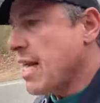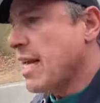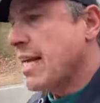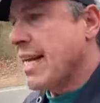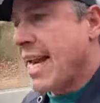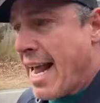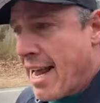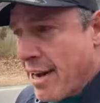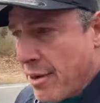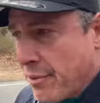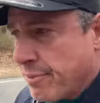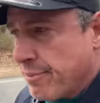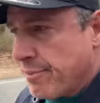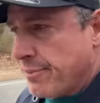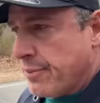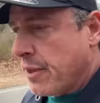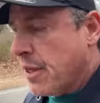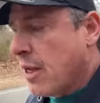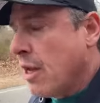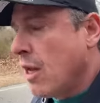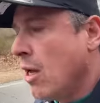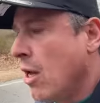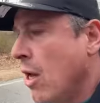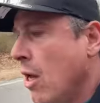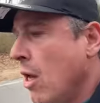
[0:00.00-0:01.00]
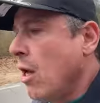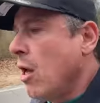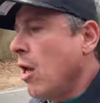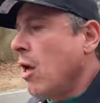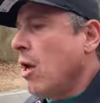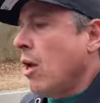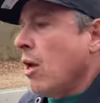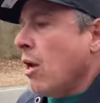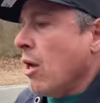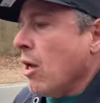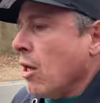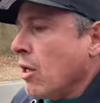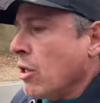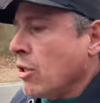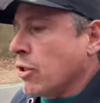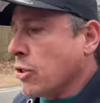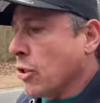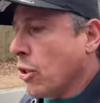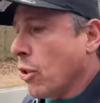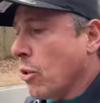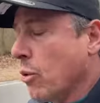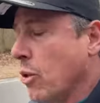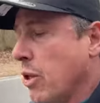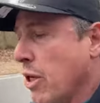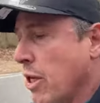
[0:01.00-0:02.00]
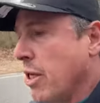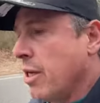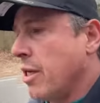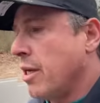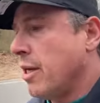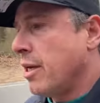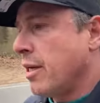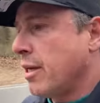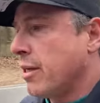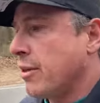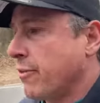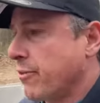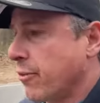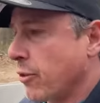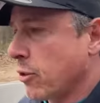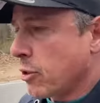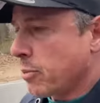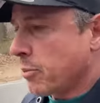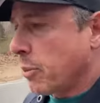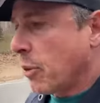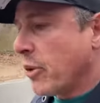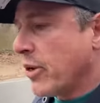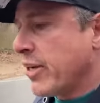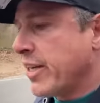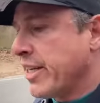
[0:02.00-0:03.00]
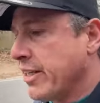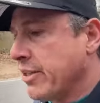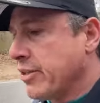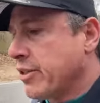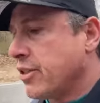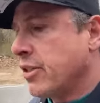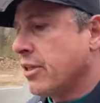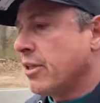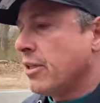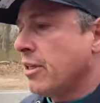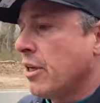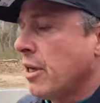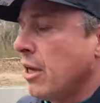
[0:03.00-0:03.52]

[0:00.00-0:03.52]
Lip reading: Now, so the first point is